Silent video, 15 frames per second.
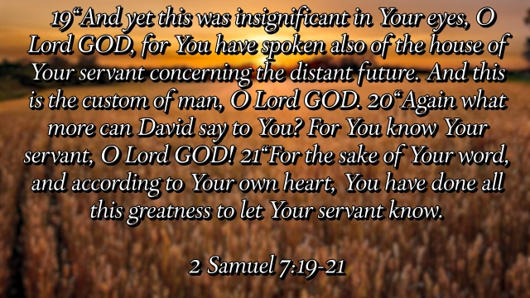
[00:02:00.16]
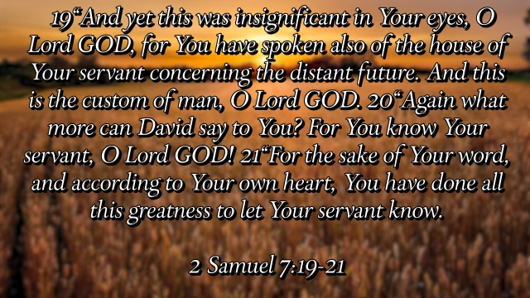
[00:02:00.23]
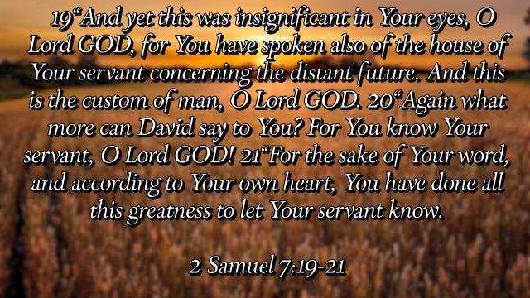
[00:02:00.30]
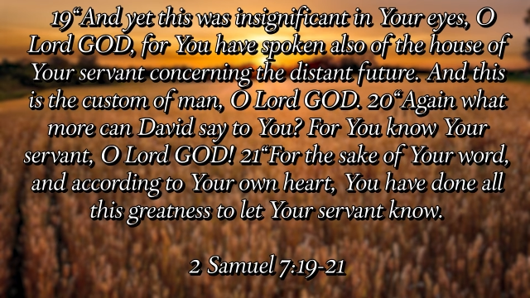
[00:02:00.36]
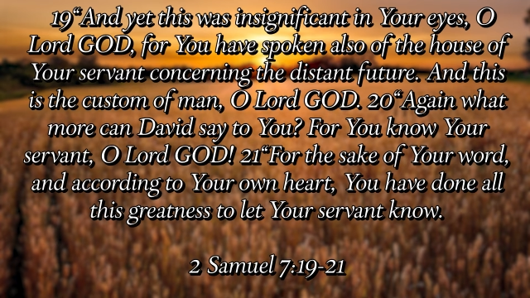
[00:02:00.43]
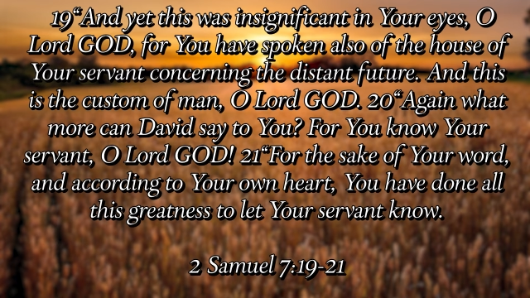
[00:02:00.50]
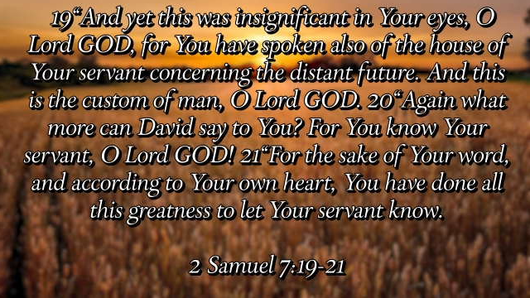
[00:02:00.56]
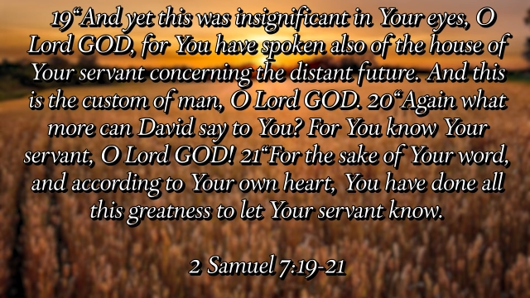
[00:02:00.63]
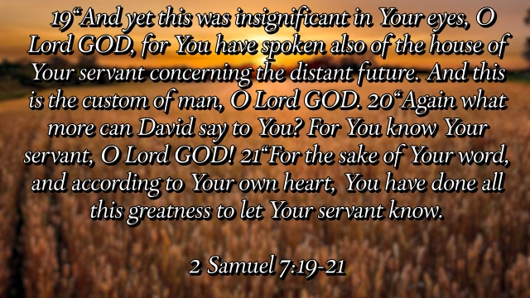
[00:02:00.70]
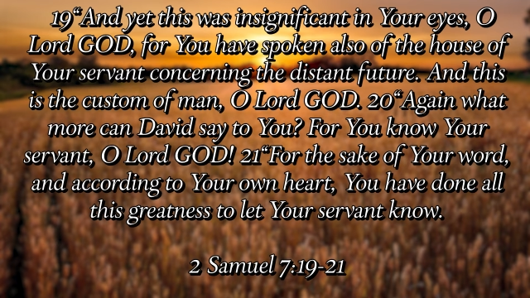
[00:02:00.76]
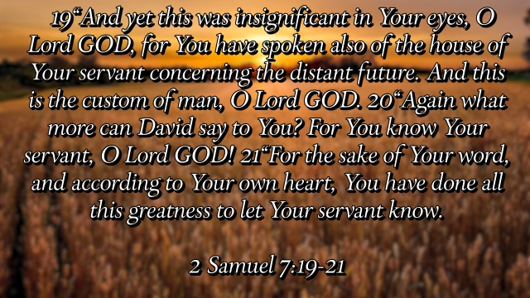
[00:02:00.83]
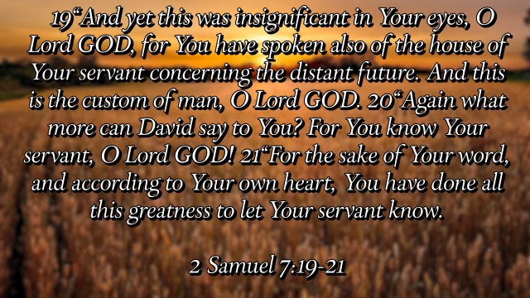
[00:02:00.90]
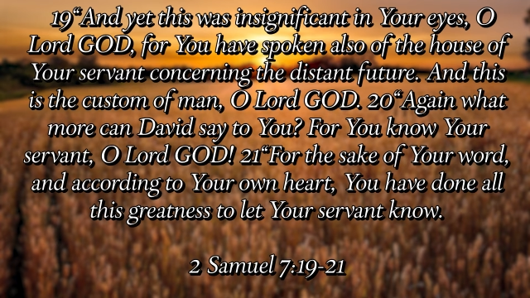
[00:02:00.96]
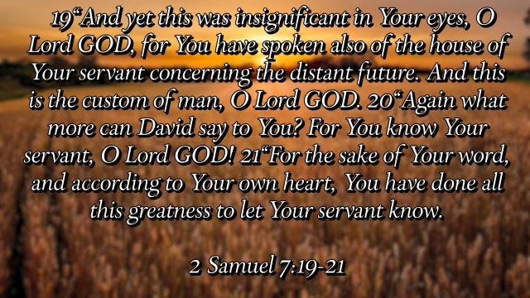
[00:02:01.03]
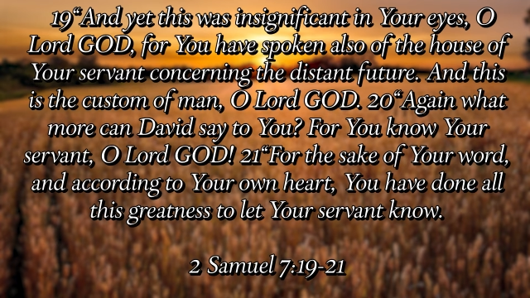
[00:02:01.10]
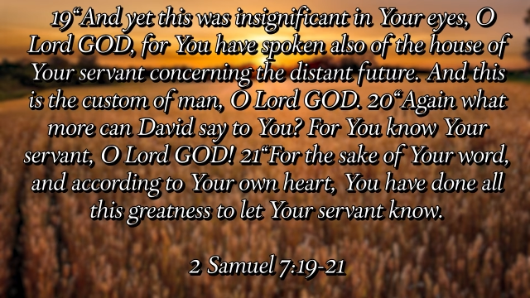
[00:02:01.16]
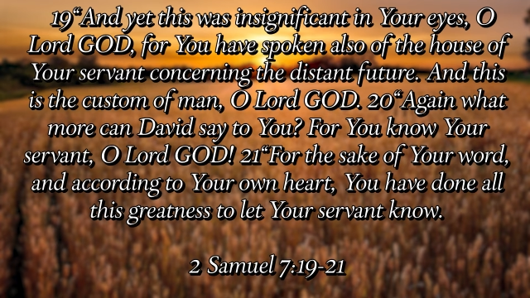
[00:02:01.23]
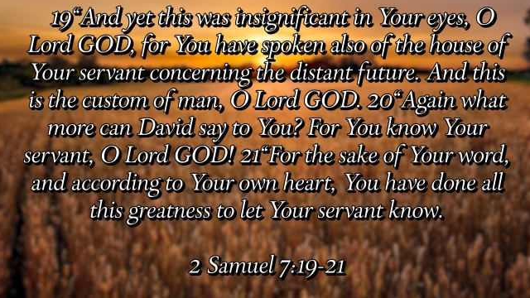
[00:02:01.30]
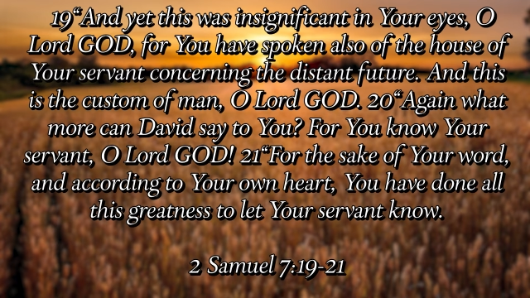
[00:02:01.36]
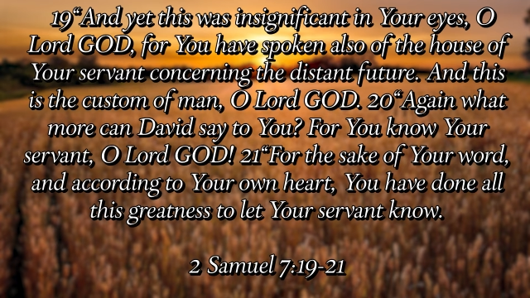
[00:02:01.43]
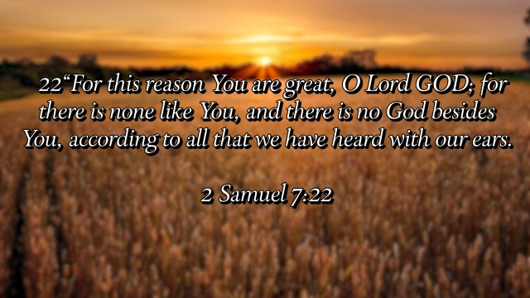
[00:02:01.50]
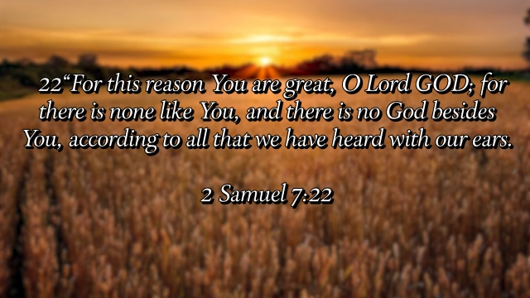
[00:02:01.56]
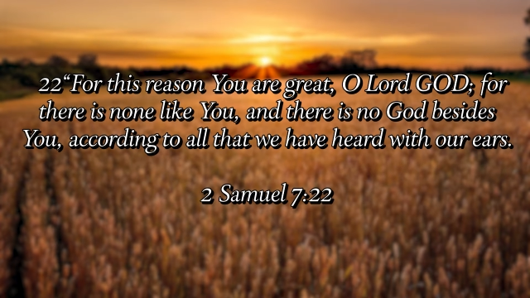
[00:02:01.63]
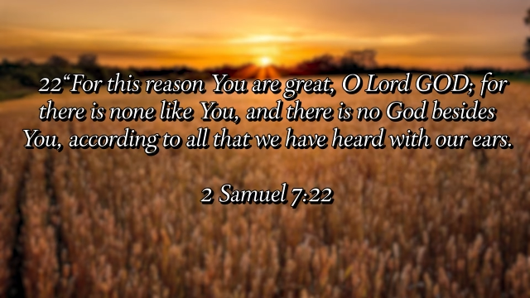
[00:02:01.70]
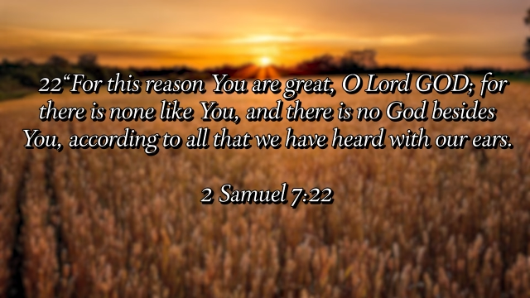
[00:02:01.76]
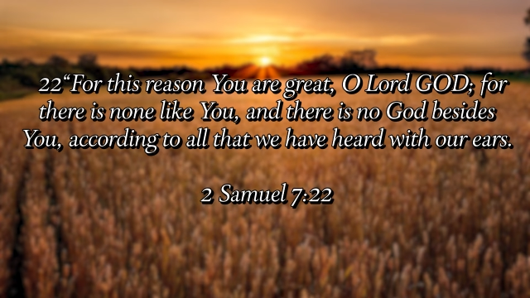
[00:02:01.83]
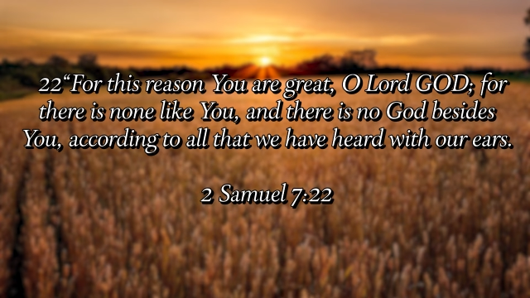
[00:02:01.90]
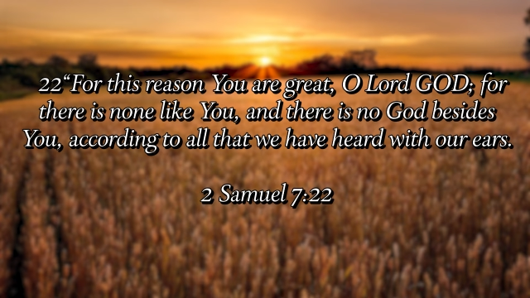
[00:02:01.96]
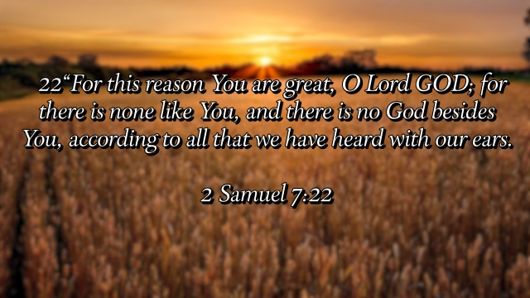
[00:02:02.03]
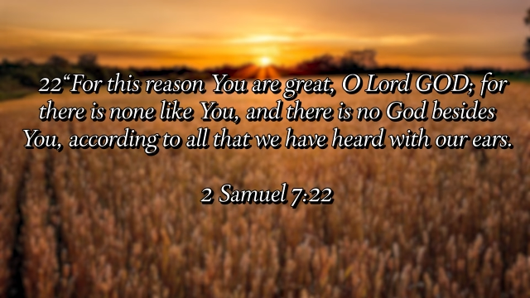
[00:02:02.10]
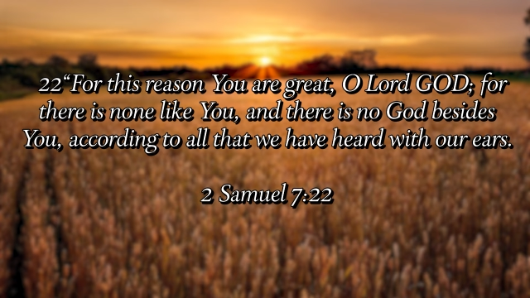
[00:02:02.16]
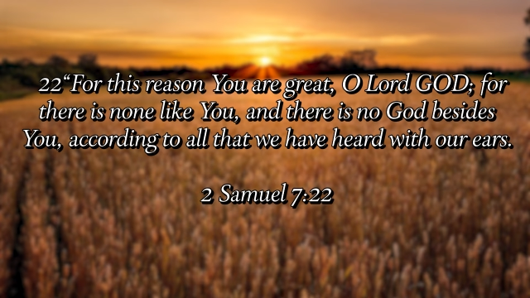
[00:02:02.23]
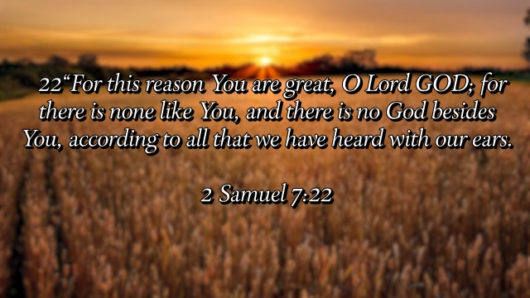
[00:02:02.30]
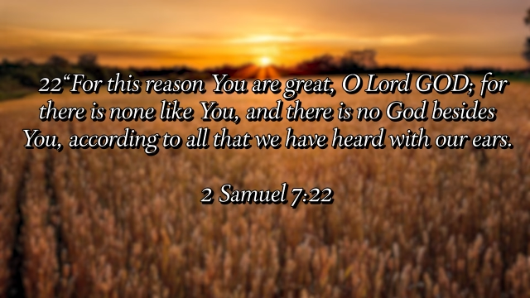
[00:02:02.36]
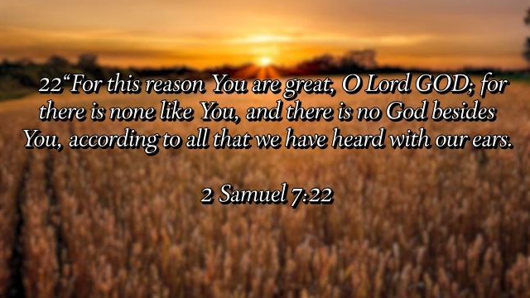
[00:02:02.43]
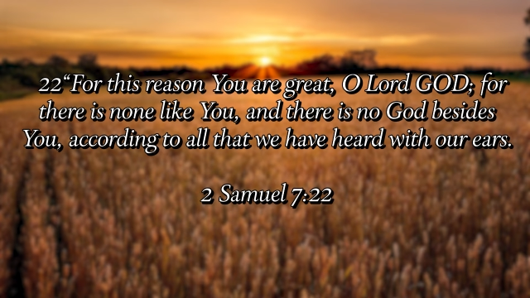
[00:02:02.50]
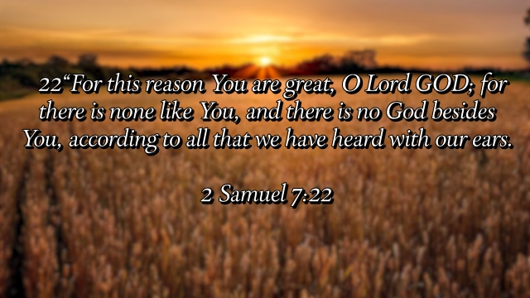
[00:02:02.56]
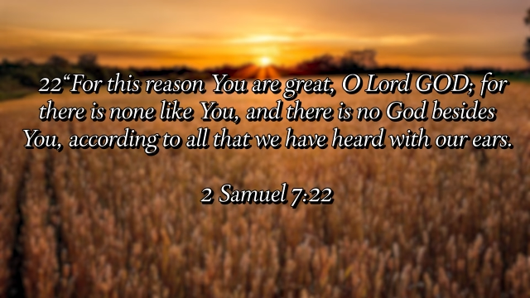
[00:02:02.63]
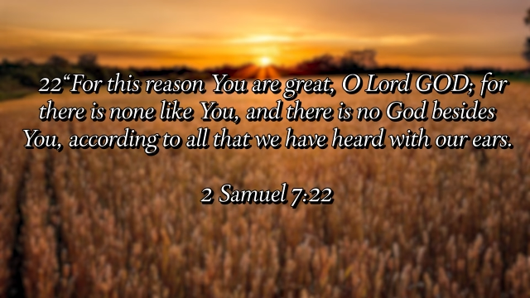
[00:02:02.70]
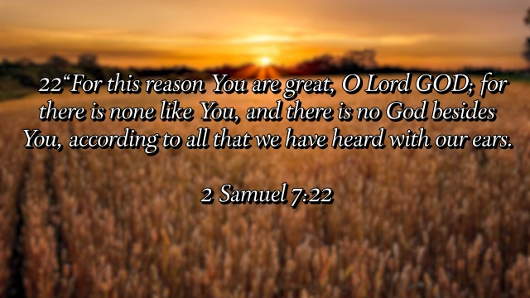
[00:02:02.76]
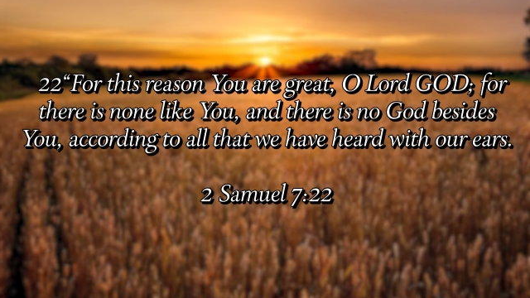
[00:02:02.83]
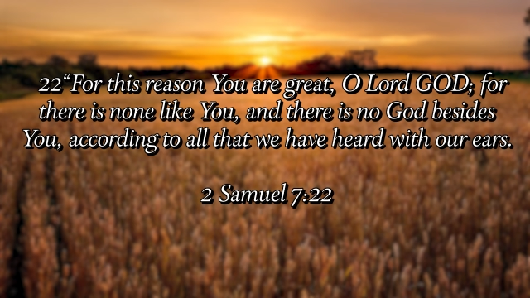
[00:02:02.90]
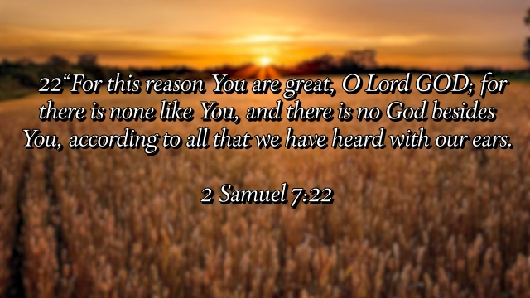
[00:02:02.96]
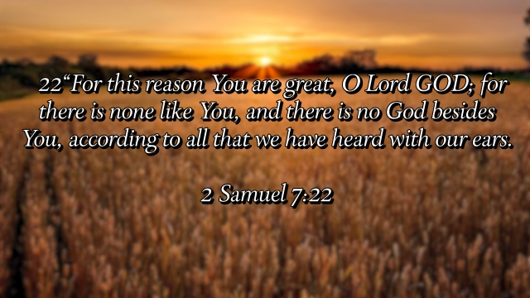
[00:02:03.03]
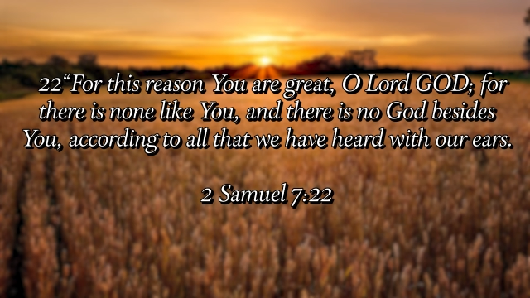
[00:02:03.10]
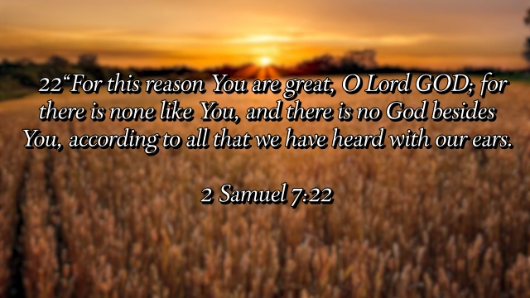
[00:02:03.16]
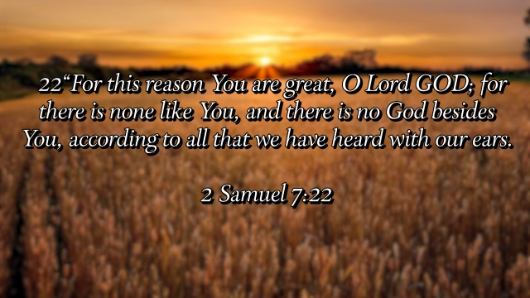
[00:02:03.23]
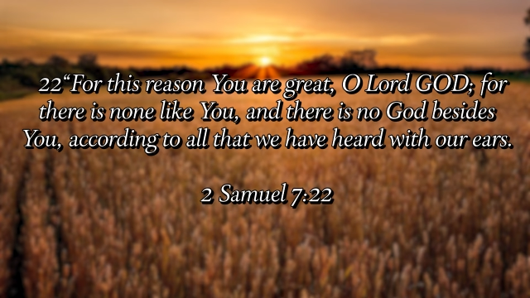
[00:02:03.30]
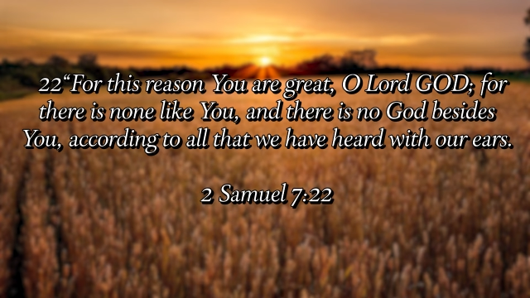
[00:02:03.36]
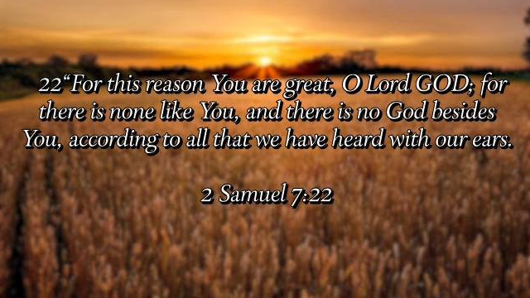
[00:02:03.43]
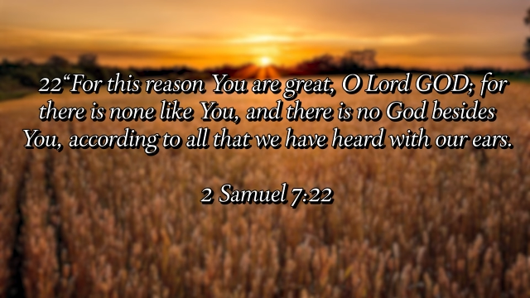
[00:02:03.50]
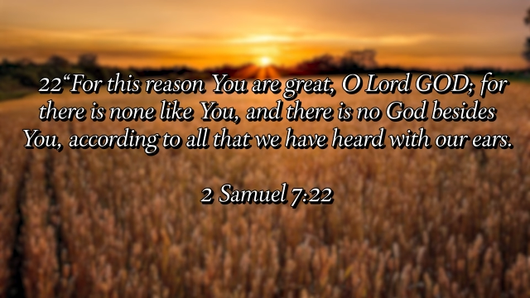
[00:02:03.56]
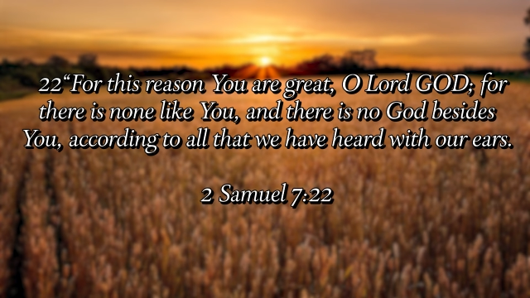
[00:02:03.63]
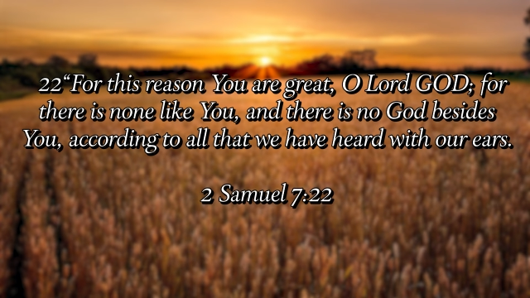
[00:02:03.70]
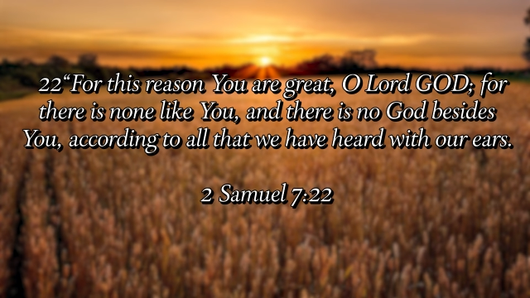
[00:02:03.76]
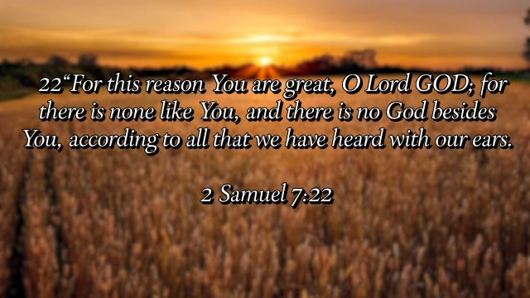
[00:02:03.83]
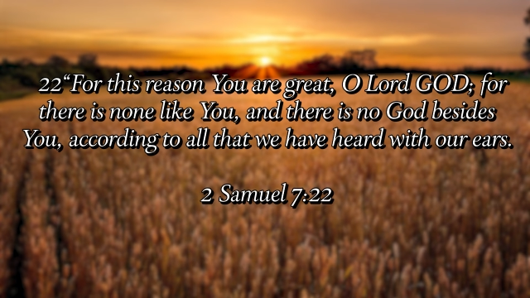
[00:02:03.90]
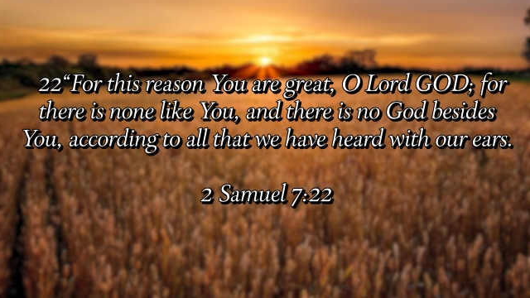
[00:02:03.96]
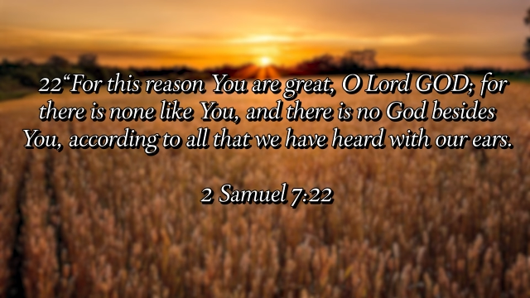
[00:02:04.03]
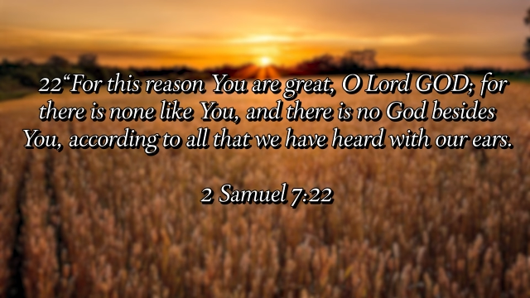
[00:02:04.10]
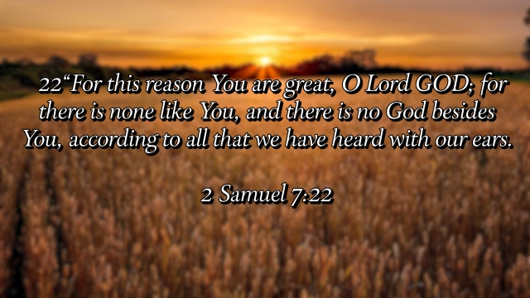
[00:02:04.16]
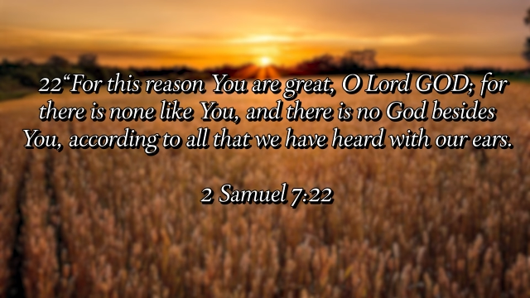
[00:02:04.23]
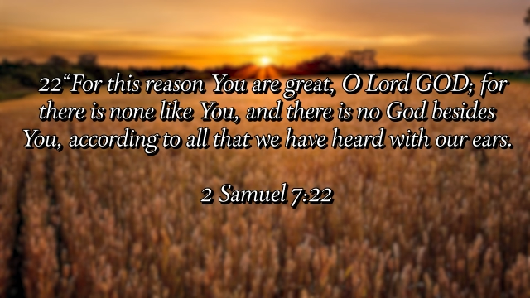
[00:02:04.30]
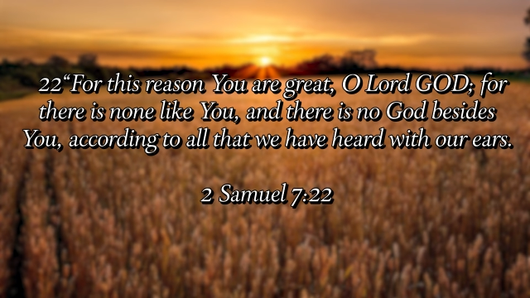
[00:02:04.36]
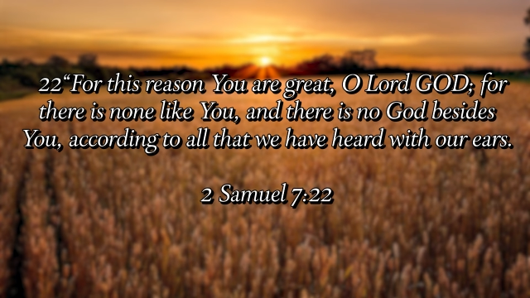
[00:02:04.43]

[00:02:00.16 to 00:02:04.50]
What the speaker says: No face is visible, so there are no lips to read.